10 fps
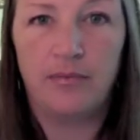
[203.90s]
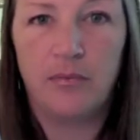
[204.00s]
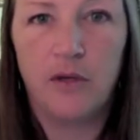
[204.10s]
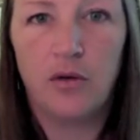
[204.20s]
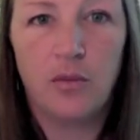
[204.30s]

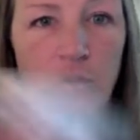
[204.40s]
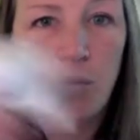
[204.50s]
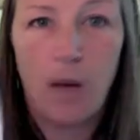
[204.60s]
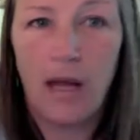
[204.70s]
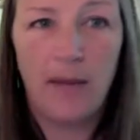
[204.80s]

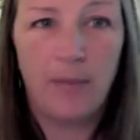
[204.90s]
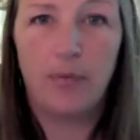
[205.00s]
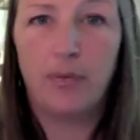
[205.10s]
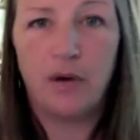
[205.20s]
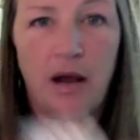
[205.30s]
wipe,
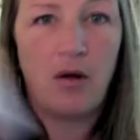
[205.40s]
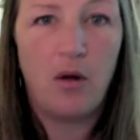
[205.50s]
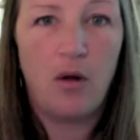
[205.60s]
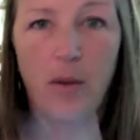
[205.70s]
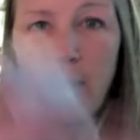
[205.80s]
your
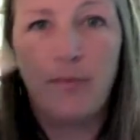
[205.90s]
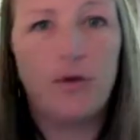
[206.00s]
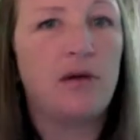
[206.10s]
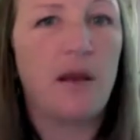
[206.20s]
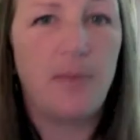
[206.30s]
alcohol wipe,
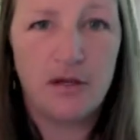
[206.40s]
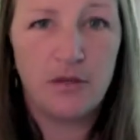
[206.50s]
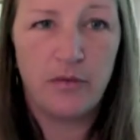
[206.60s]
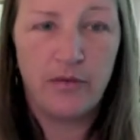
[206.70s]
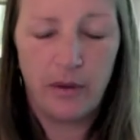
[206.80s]
your nail polish
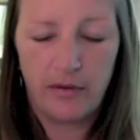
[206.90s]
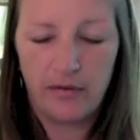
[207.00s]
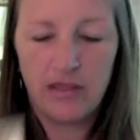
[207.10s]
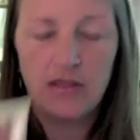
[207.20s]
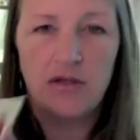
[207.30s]
remover, whatever
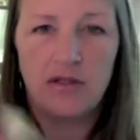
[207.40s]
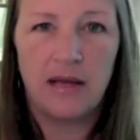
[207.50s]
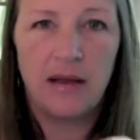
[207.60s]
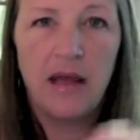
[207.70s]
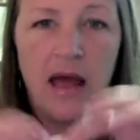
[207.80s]
it is you're
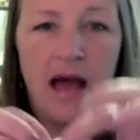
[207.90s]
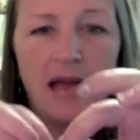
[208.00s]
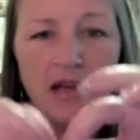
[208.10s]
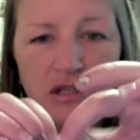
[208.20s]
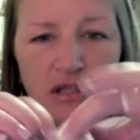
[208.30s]
using. I
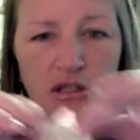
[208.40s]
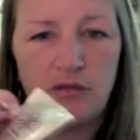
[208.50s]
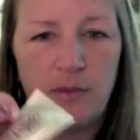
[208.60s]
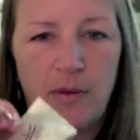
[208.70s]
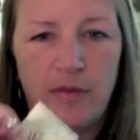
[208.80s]
usually just
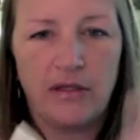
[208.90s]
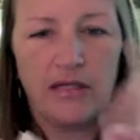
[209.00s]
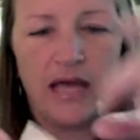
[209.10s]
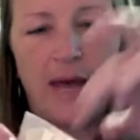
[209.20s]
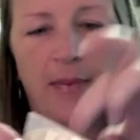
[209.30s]
ripple off the
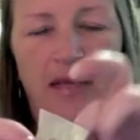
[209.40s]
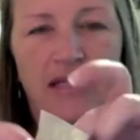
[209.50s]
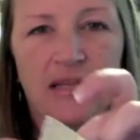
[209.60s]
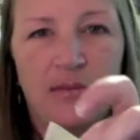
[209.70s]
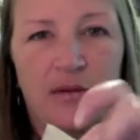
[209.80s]
top and I
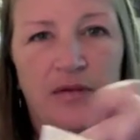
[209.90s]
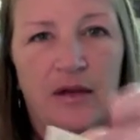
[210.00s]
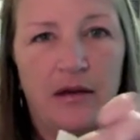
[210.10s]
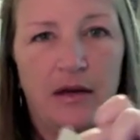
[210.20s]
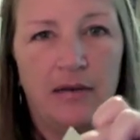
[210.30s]
stick my
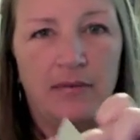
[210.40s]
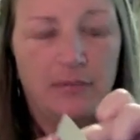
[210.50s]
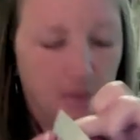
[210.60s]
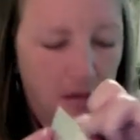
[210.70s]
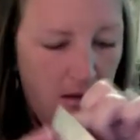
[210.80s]
finger in.
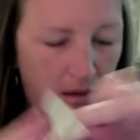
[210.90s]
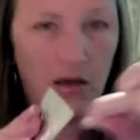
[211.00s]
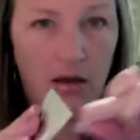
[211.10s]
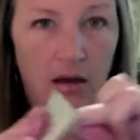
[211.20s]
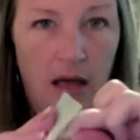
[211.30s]

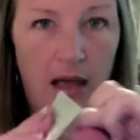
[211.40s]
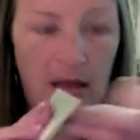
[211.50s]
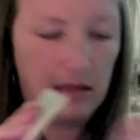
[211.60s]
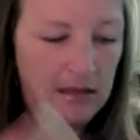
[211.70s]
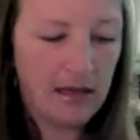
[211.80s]
Okay, I
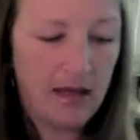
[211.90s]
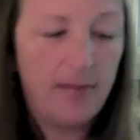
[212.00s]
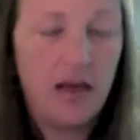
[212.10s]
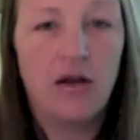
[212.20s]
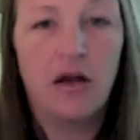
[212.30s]
clean it up.
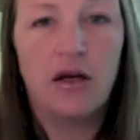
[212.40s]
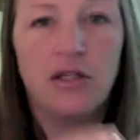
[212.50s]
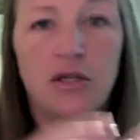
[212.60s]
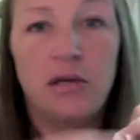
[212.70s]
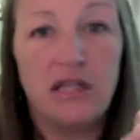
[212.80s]
And you're going to
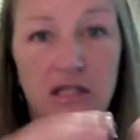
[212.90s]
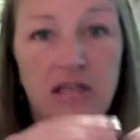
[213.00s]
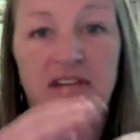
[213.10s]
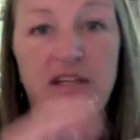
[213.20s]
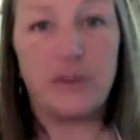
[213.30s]
do each
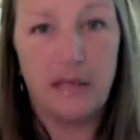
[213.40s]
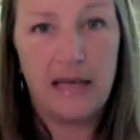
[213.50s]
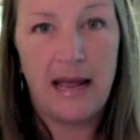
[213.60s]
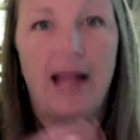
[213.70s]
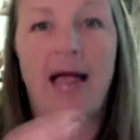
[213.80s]
individual
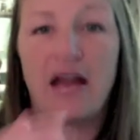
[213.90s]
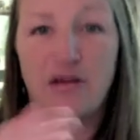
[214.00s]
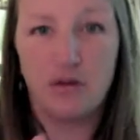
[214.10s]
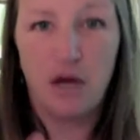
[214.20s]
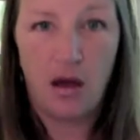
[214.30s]
nail as
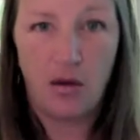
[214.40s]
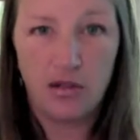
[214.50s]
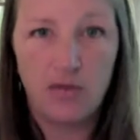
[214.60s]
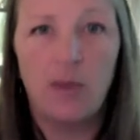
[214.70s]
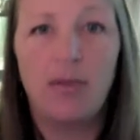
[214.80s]
you go, because
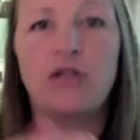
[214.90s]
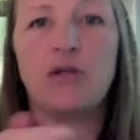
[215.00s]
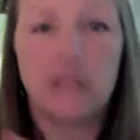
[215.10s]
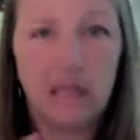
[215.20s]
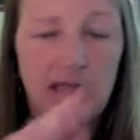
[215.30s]
you want to make sure
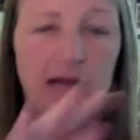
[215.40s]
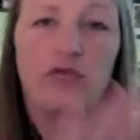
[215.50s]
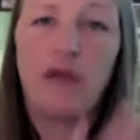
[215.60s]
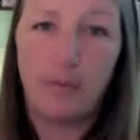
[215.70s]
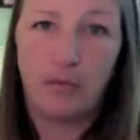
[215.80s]
it's clean
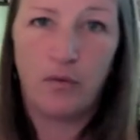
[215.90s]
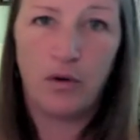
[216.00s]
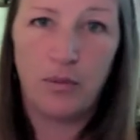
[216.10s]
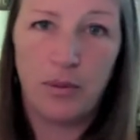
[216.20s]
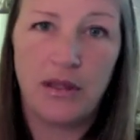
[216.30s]
right before
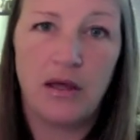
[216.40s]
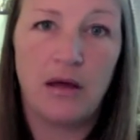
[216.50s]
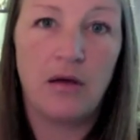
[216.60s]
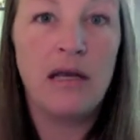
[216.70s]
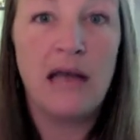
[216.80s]
you put
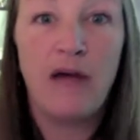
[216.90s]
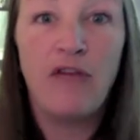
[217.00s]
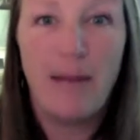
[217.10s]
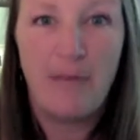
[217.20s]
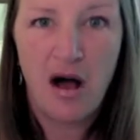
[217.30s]
the nail
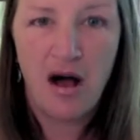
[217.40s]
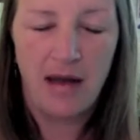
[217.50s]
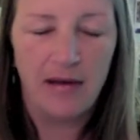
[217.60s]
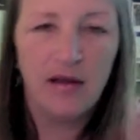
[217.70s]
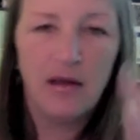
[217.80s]
wrap on.
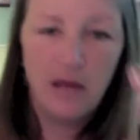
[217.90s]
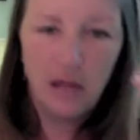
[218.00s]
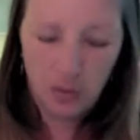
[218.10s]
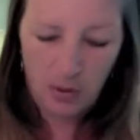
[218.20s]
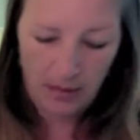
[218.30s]

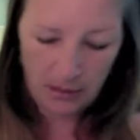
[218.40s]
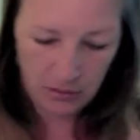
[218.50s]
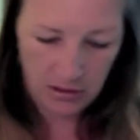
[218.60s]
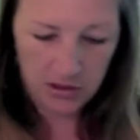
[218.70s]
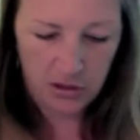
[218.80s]
You want to make sure
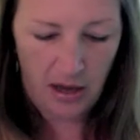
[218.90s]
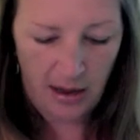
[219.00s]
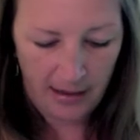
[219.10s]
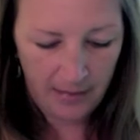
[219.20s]
it's dry